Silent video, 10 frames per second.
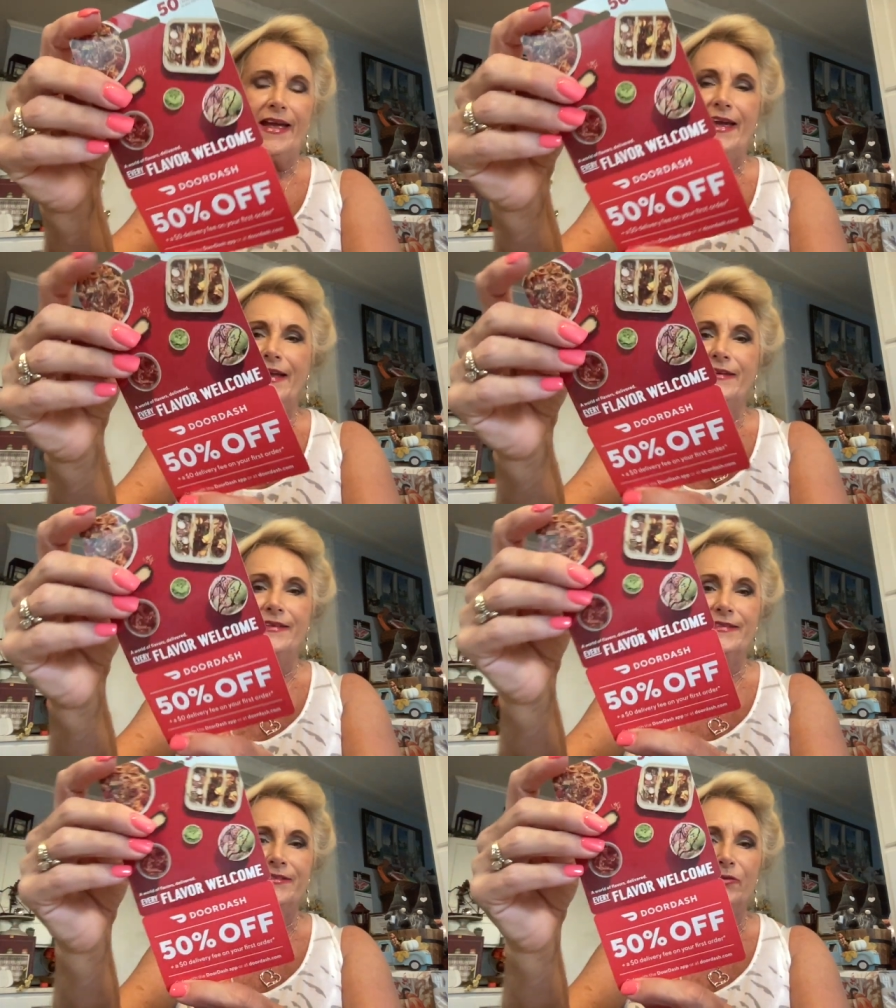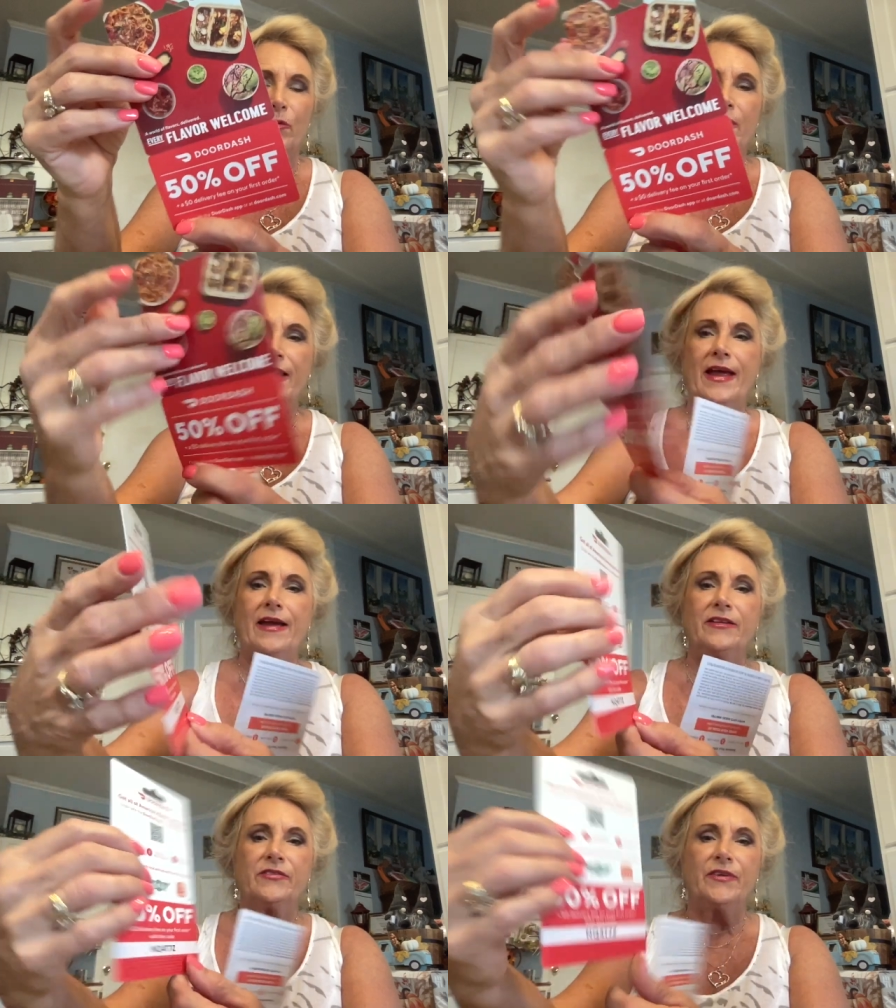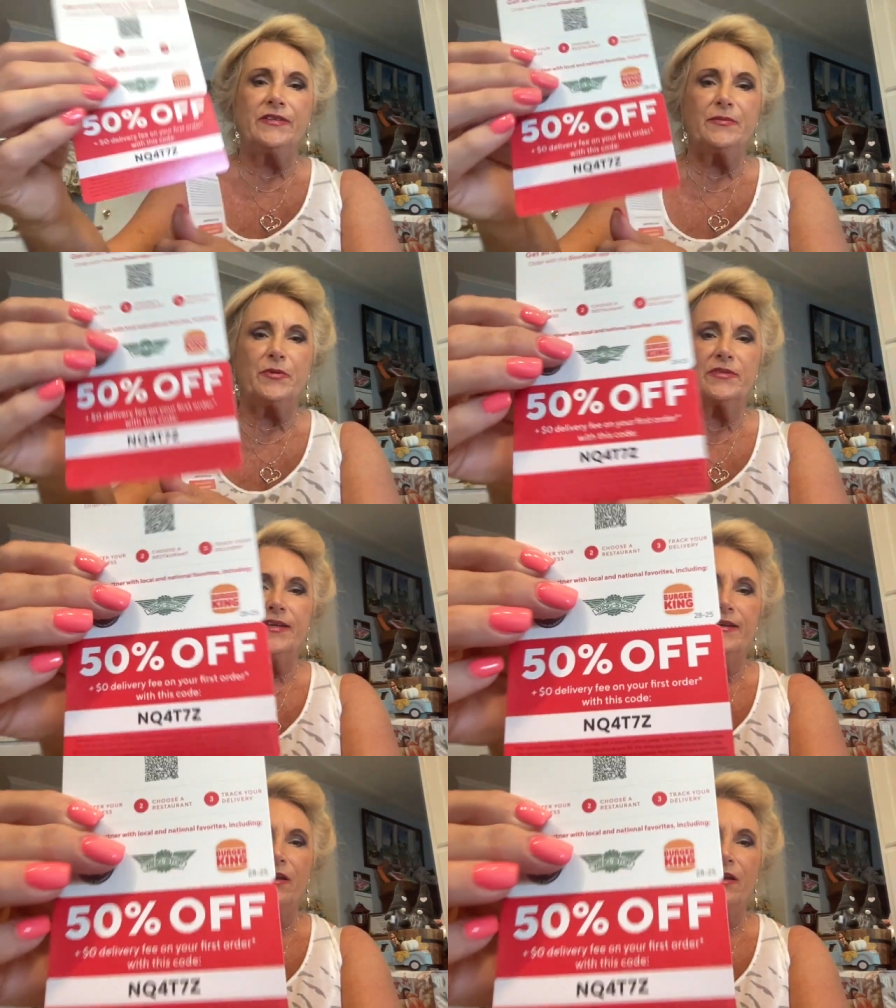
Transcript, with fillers: and it's DoorDash 50%